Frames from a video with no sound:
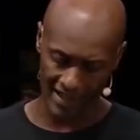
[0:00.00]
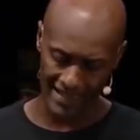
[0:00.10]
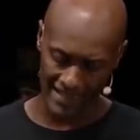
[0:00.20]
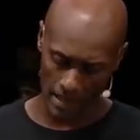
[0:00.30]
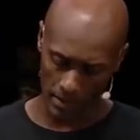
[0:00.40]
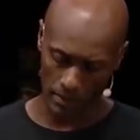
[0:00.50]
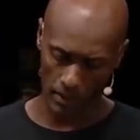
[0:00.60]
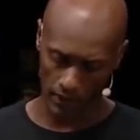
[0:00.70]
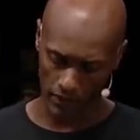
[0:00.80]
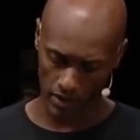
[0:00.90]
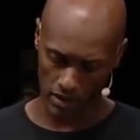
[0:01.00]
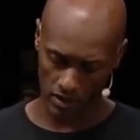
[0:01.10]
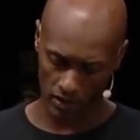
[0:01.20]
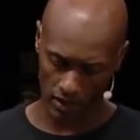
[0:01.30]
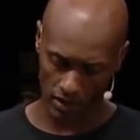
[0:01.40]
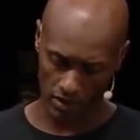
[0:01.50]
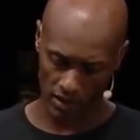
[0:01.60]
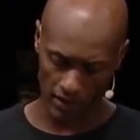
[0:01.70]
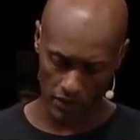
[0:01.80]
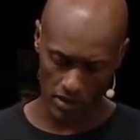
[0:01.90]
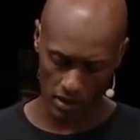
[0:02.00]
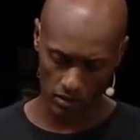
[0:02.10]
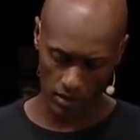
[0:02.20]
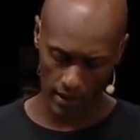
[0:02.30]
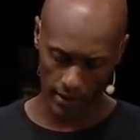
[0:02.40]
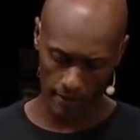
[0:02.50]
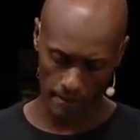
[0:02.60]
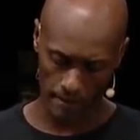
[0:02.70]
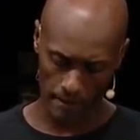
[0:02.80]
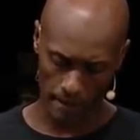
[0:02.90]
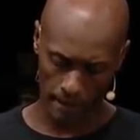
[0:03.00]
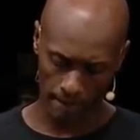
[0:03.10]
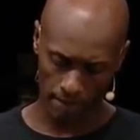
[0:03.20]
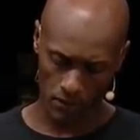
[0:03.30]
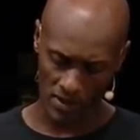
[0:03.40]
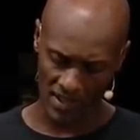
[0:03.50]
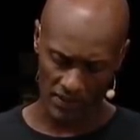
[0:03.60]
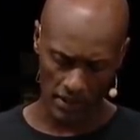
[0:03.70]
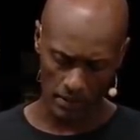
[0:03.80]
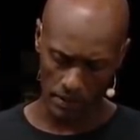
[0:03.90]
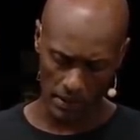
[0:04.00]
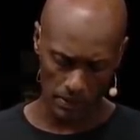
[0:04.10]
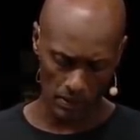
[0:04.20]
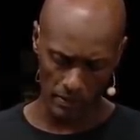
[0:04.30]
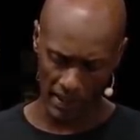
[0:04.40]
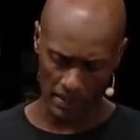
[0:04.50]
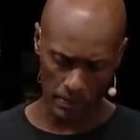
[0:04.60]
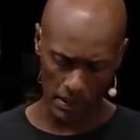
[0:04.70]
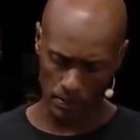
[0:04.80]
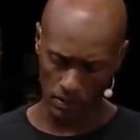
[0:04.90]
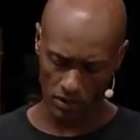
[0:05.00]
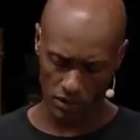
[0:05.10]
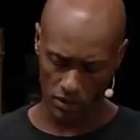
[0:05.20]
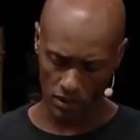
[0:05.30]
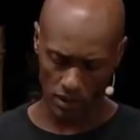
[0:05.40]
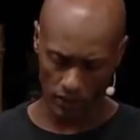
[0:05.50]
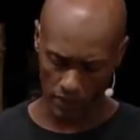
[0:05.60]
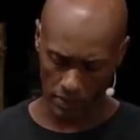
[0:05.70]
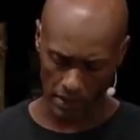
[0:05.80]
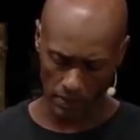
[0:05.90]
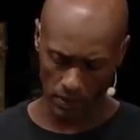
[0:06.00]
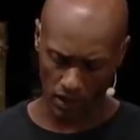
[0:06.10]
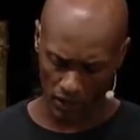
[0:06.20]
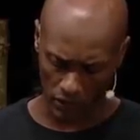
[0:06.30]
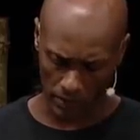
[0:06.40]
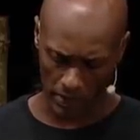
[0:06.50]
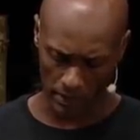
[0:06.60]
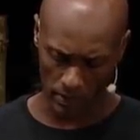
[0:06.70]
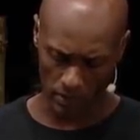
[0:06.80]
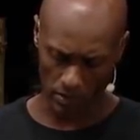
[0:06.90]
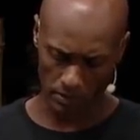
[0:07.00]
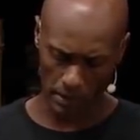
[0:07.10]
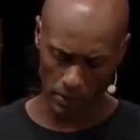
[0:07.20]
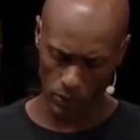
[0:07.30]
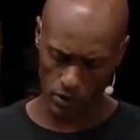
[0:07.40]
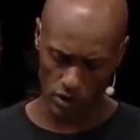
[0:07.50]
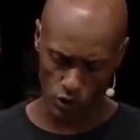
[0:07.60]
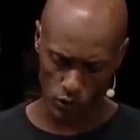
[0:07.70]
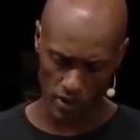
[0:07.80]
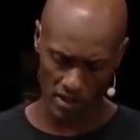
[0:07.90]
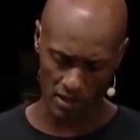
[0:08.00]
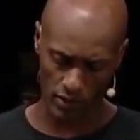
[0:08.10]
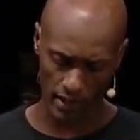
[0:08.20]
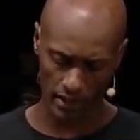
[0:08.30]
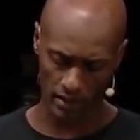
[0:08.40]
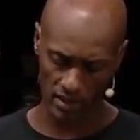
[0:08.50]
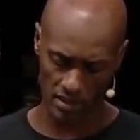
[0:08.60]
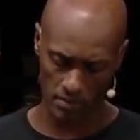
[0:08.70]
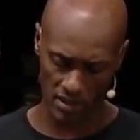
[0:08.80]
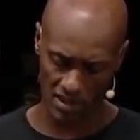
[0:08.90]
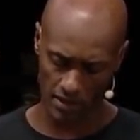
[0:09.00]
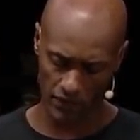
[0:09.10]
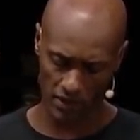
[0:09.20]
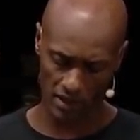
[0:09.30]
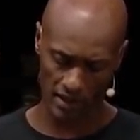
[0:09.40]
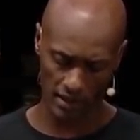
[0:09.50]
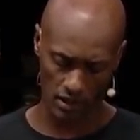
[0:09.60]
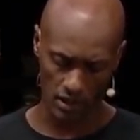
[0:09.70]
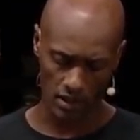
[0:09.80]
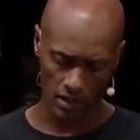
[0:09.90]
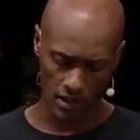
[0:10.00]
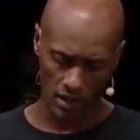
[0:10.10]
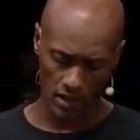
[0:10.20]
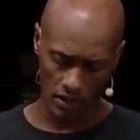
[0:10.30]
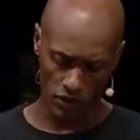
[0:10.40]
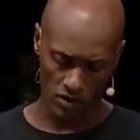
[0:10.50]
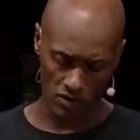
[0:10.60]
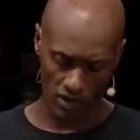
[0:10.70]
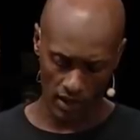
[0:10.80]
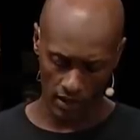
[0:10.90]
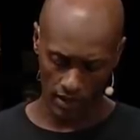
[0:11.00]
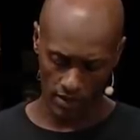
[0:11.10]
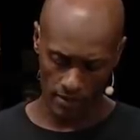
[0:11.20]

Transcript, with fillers: endemic poverty, sorry, every single day. We see thin people, bent people, dirt-covered people, hungry people, people with stories and realities much different than yours or I.